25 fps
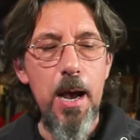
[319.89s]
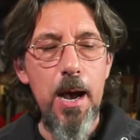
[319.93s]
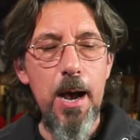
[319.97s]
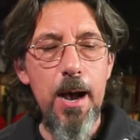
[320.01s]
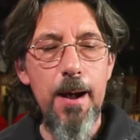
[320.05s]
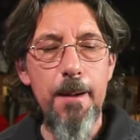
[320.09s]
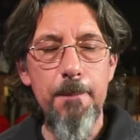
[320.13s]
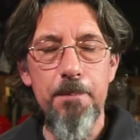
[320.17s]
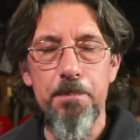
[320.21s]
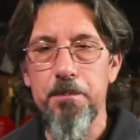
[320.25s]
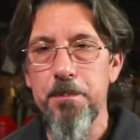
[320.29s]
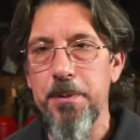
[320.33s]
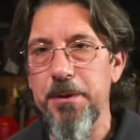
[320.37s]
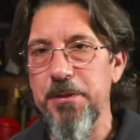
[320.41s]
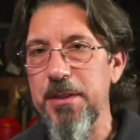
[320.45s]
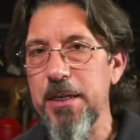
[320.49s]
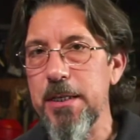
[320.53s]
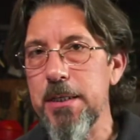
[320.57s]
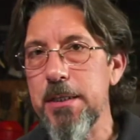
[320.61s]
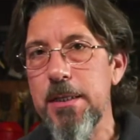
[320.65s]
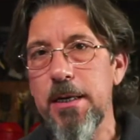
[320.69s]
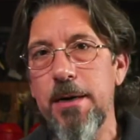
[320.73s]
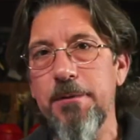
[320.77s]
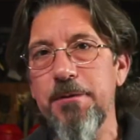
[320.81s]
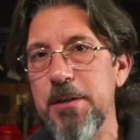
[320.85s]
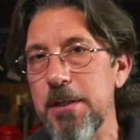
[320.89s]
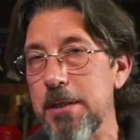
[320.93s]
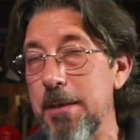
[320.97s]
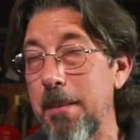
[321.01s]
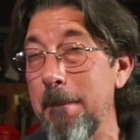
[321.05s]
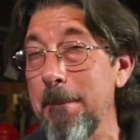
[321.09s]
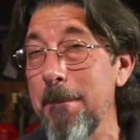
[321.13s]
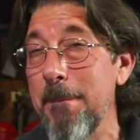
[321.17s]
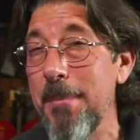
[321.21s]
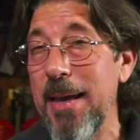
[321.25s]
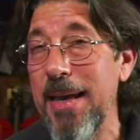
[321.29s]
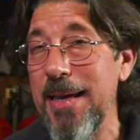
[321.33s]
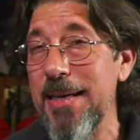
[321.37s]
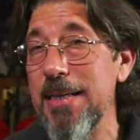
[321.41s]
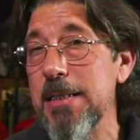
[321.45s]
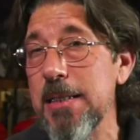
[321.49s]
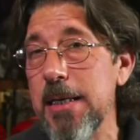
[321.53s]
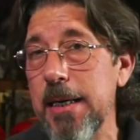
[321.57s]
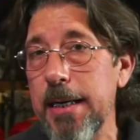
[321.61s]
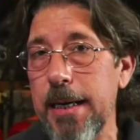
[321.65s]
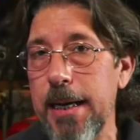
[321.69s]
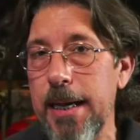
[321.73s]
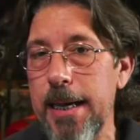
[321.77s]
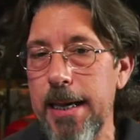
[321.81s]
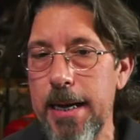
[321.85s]
But this stuff is
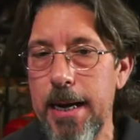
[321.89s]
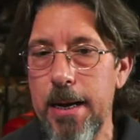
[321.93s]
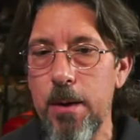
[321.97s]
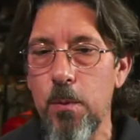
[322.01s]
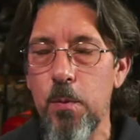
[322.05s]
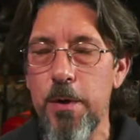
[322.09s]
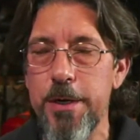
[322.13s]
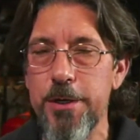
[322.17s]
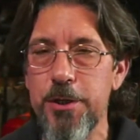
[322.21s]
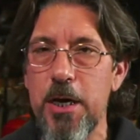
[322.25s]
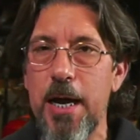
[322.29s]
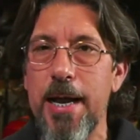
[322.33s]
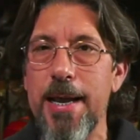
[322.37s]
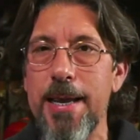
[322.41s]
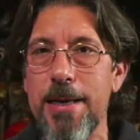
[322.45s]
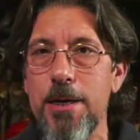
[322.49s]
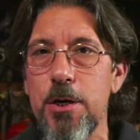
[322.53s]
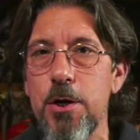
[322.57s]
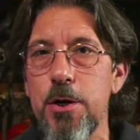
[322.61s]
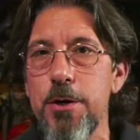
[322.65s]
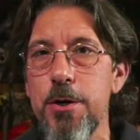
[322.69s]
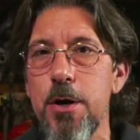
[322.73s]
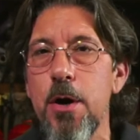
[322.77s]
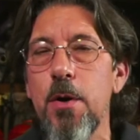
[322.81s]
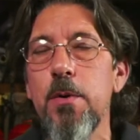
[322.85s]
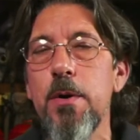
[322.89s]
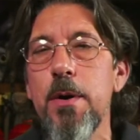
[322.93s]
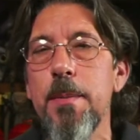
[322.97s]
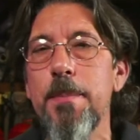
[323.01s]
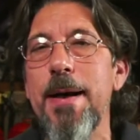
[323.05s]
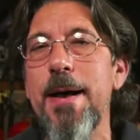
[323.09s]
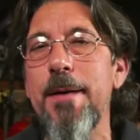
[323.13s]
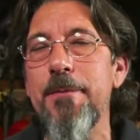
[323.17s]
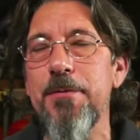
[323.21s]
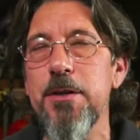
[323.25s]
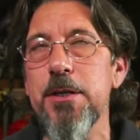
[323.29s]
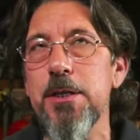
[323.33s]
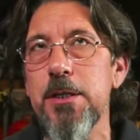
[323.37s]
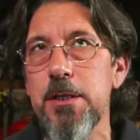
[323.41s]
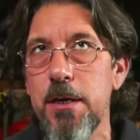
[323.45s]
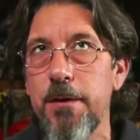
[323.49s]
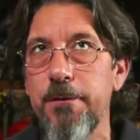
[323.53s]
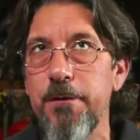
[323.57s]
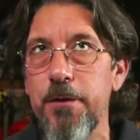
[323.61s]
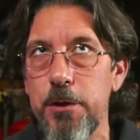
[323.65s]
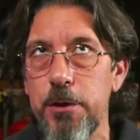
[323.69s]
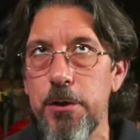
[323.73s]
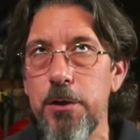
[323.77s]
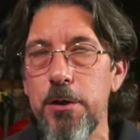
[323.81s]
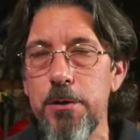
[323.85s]
amazing, and I wish I had known about this
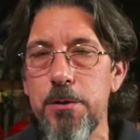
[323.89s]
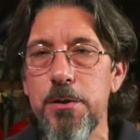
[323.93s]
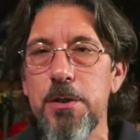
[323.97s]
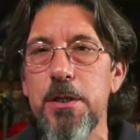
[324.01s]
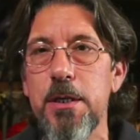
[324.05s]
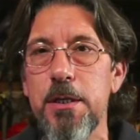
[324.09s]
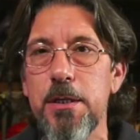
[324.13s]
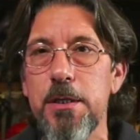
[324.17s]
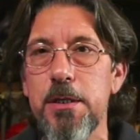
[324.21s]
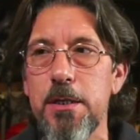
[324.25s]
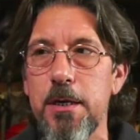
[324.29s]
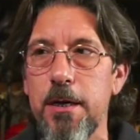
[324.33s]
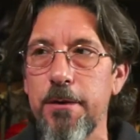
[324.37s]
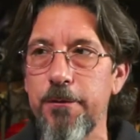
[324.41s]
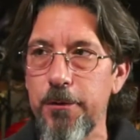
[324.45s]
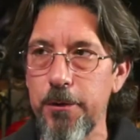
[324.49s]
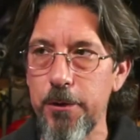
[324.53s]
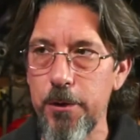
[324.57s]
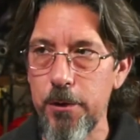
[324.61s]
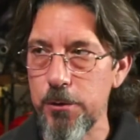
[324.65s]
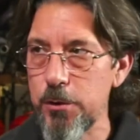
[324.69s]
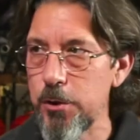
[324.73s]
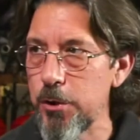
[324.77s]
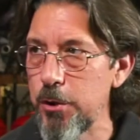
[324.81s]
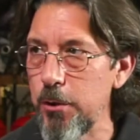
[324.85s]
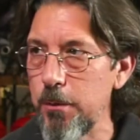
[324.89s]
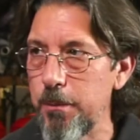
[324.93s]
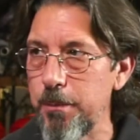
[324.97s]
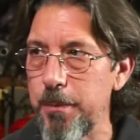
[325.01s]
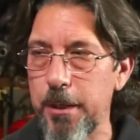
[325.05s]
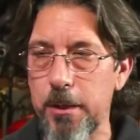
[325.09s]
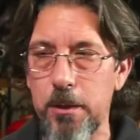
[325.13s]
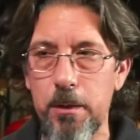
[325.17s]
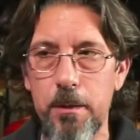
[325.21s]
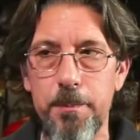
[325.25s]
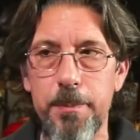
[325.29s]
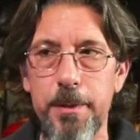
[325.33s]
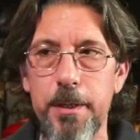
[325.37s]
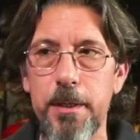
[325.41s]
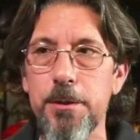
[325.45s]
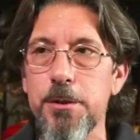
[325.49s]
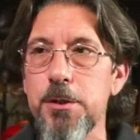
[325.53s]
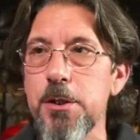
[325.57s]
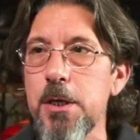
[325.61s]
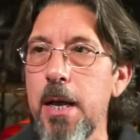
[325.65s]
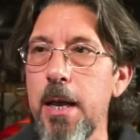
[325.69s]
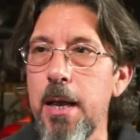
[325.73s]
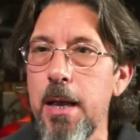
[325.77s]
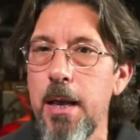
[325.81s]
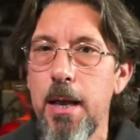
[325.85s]
stuff and used this stuff for those 2 bigger
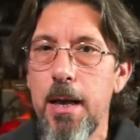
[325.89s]
builds.